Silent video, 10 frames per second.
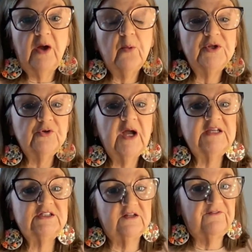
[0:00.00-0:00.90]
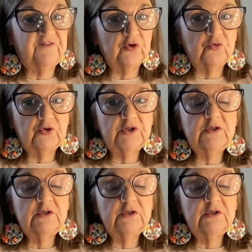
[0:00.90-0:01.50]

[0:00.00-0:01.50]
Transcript: I want you guys to feel good.